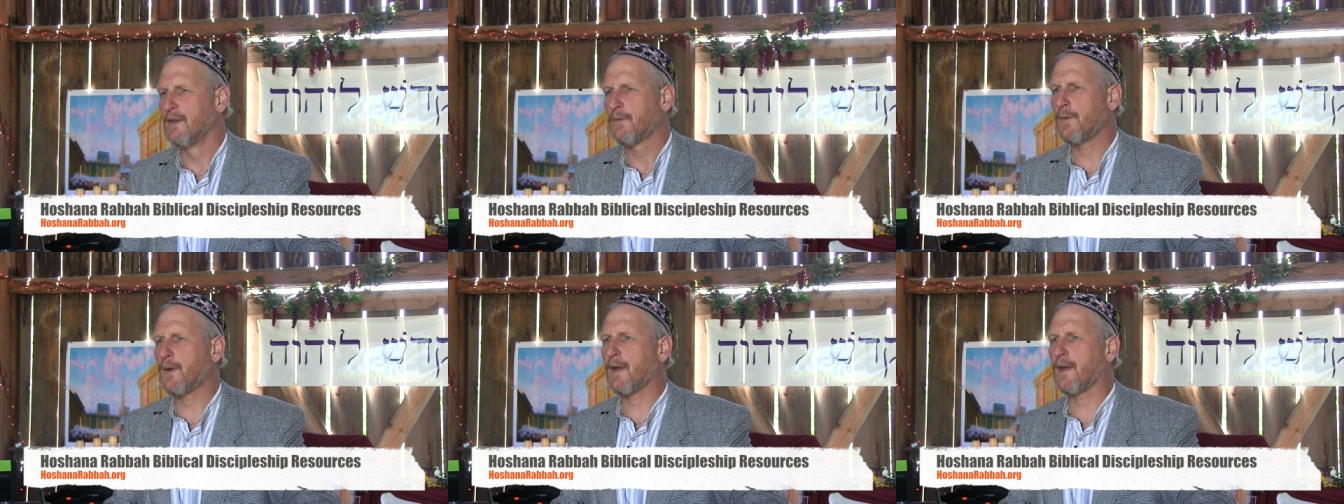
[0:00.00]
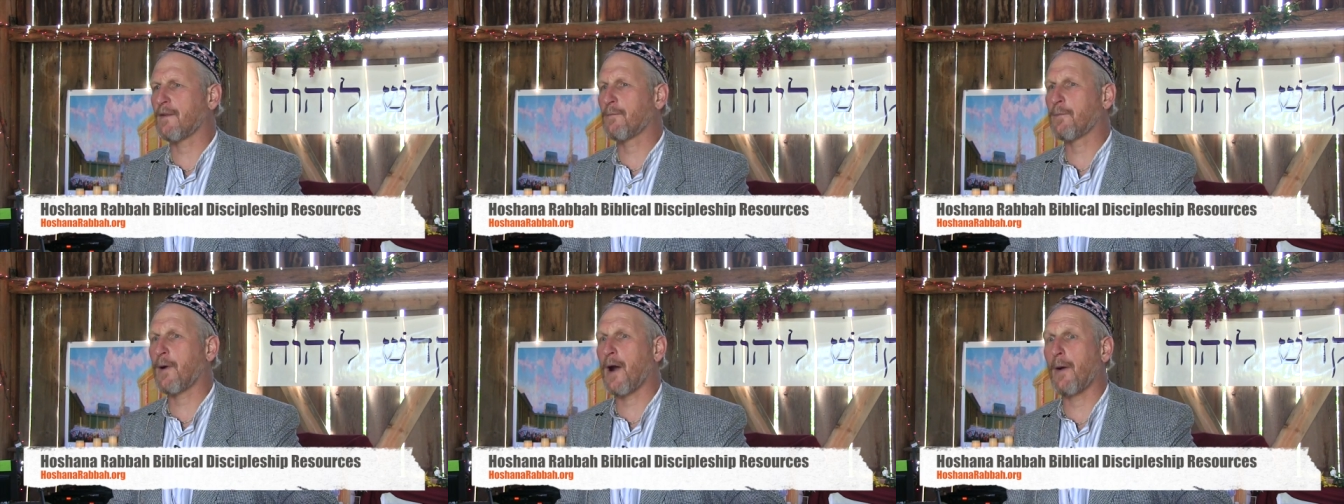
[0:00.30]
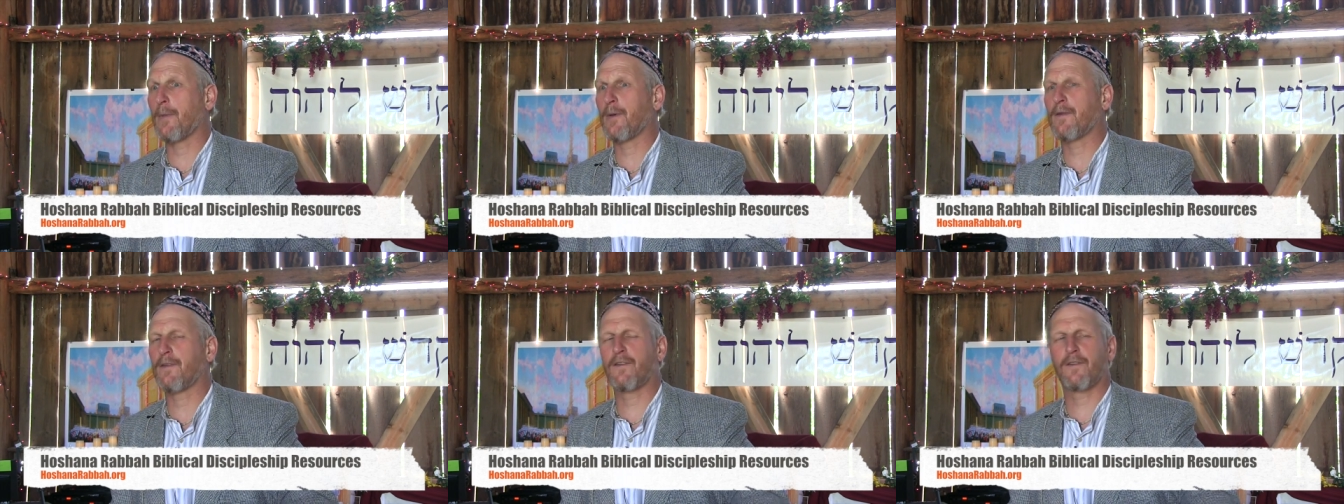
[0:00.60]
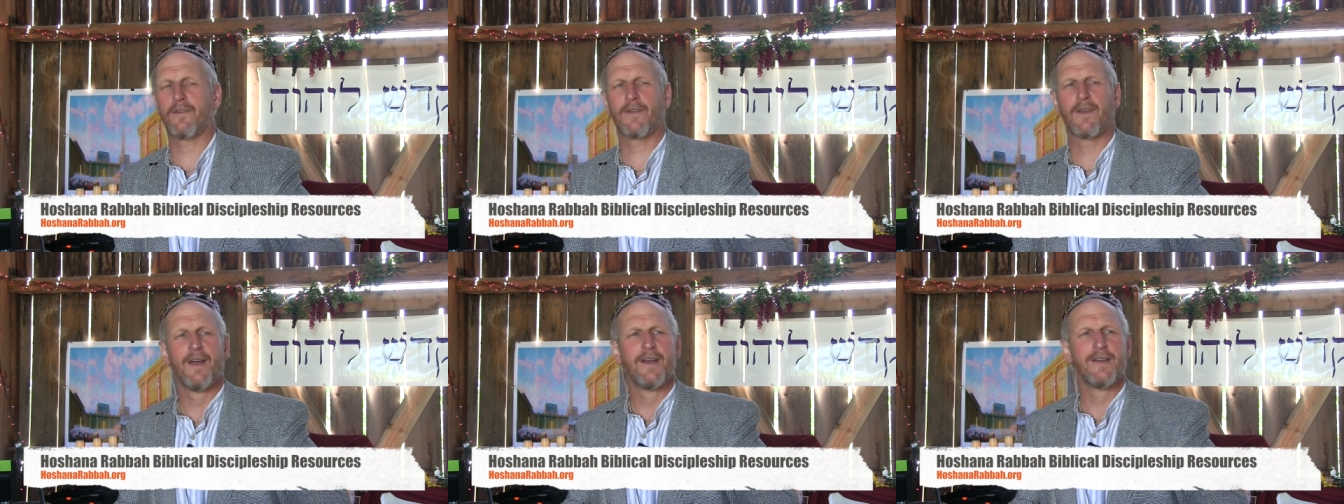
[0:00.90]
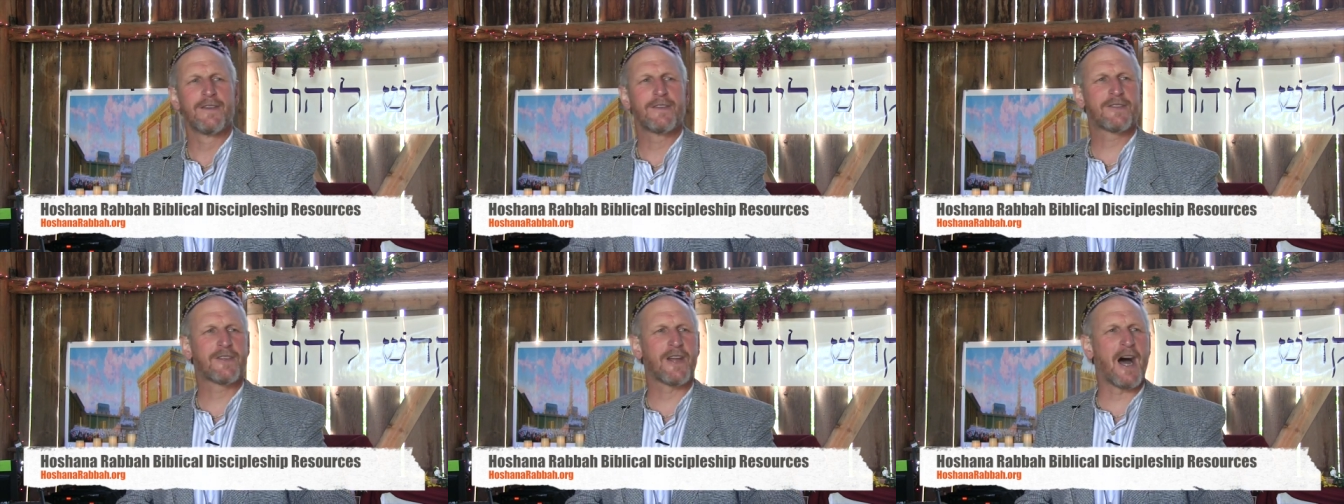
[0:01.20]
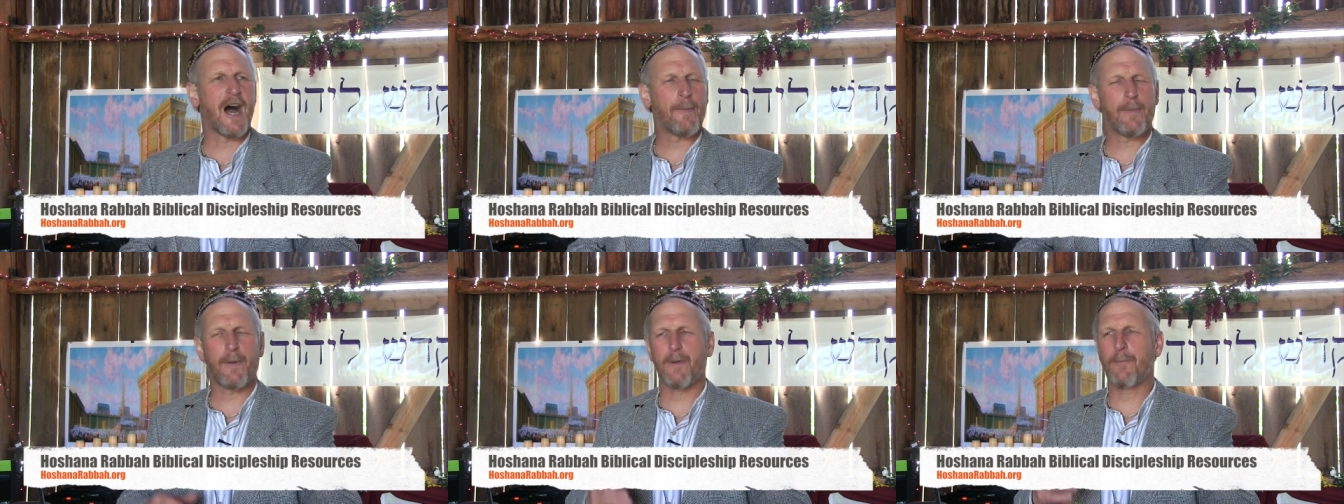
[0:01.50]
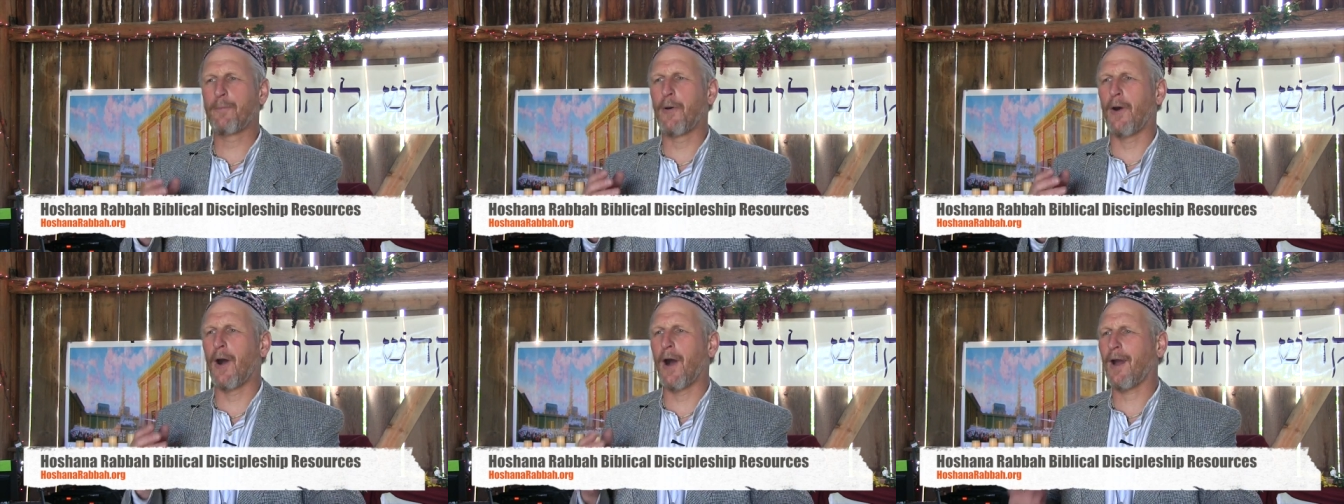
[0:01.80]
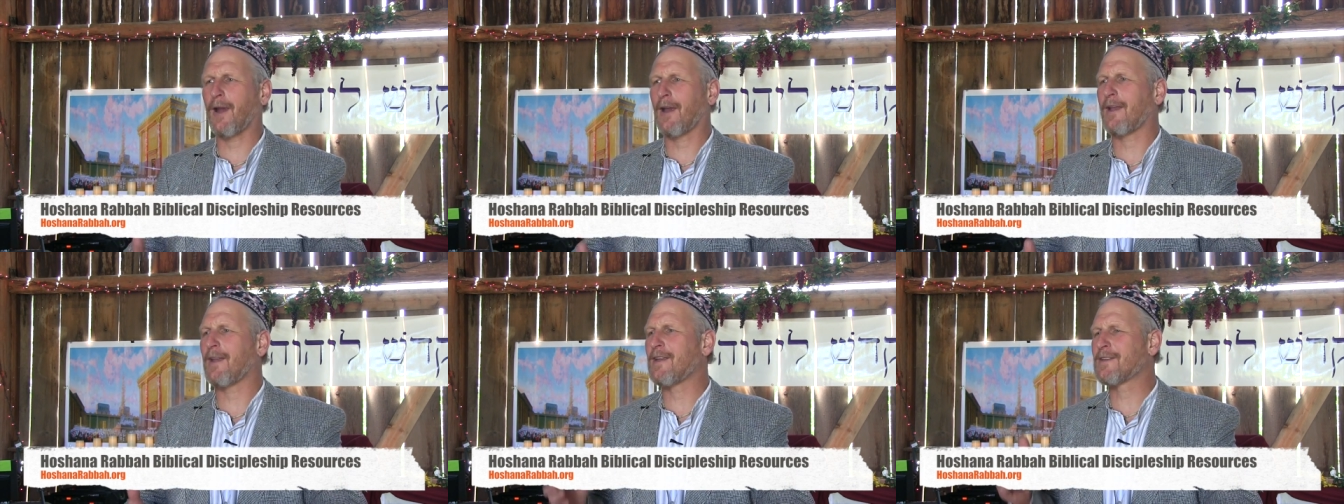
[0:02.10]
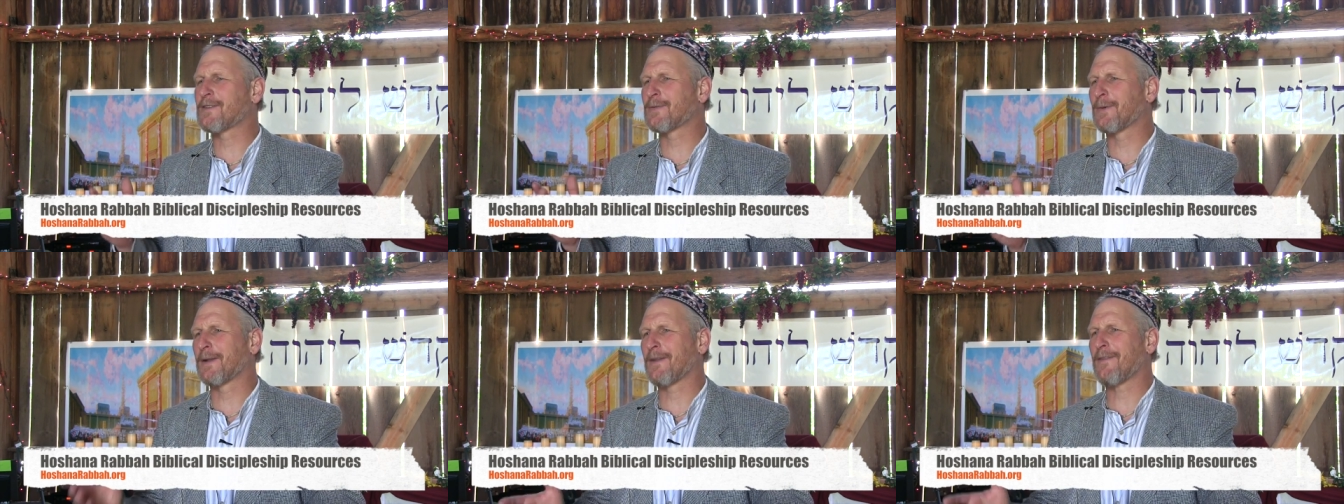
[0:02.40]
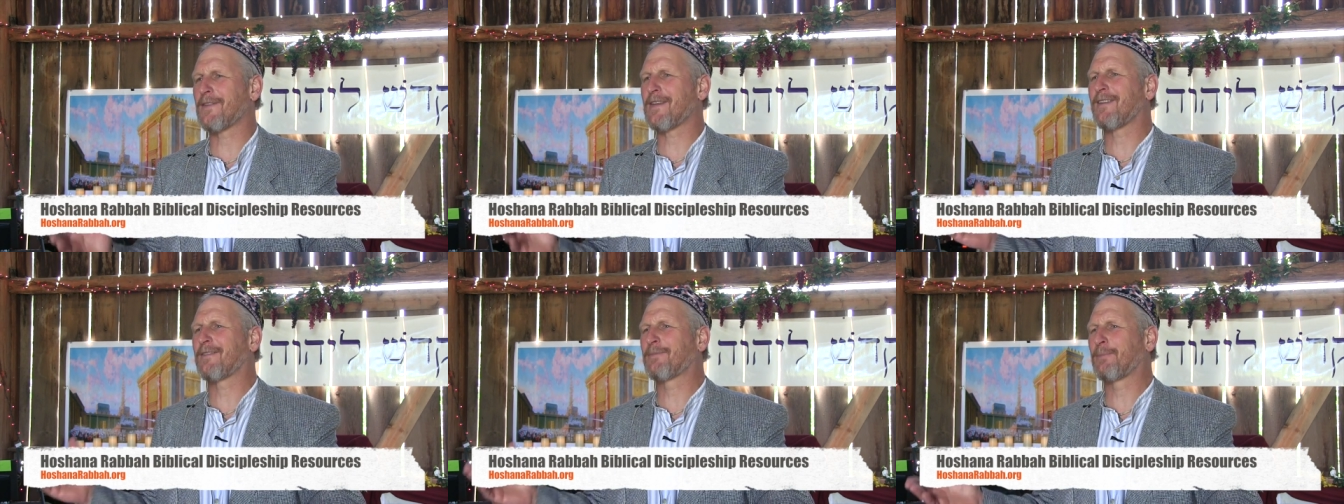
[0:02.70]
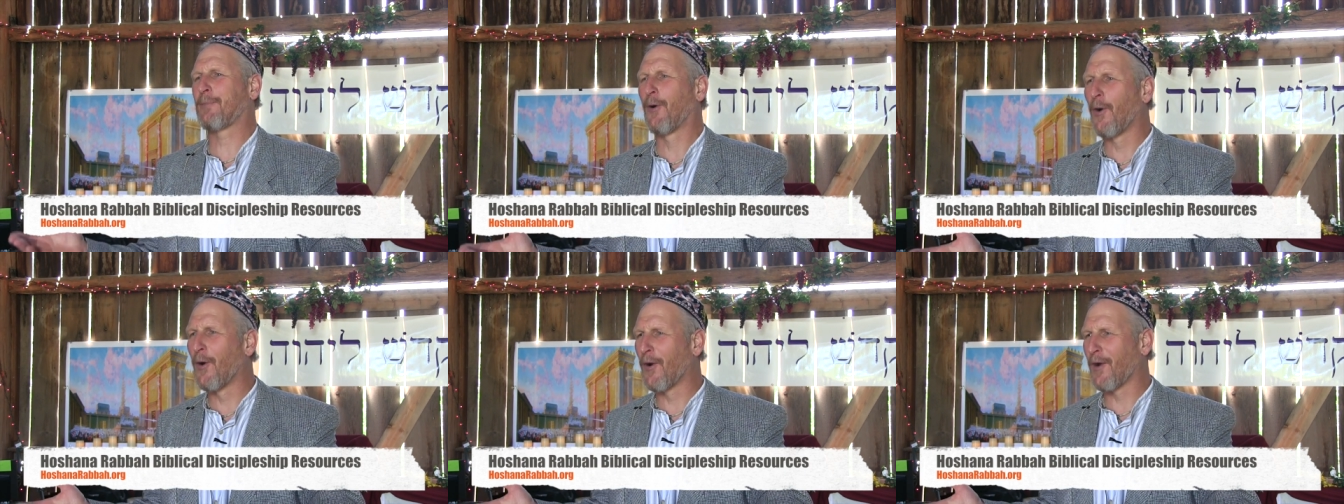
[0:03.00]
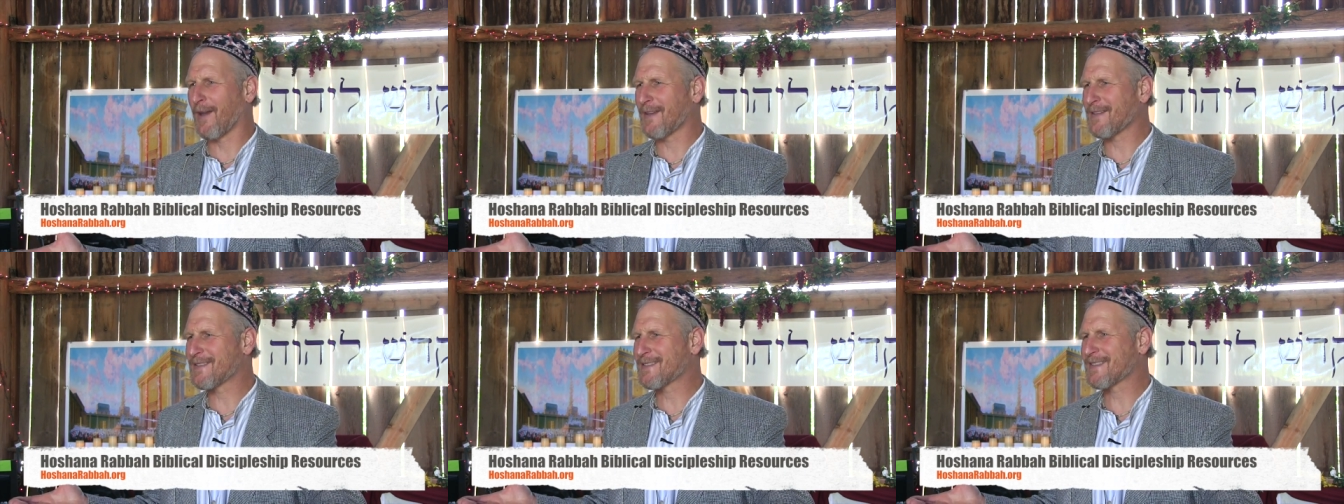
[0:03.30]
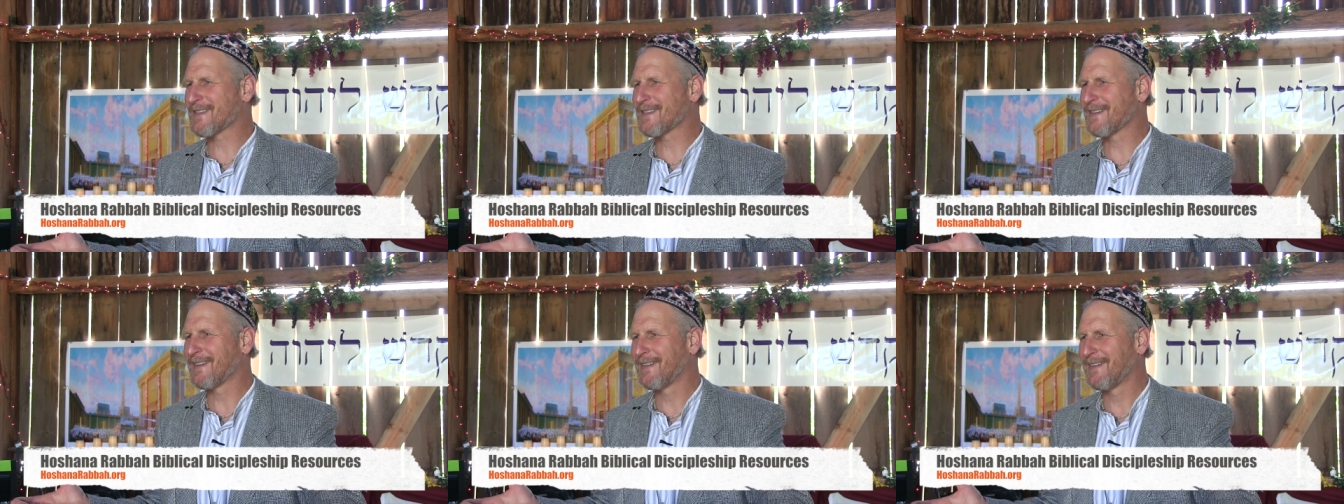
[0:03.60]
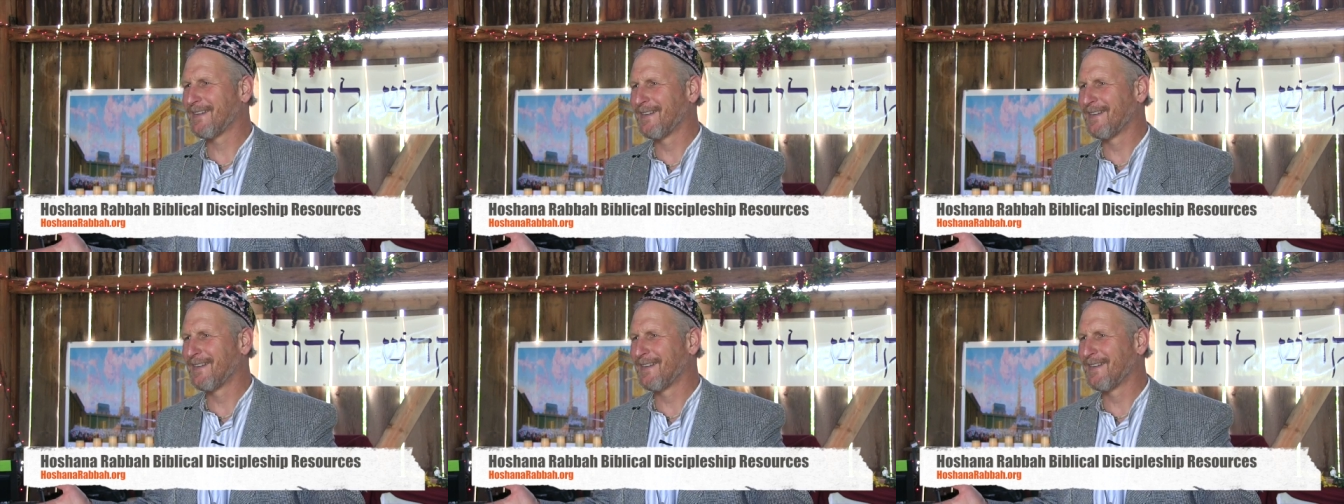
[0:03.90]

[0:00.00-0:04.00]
We could probably st stop and park at each one of these points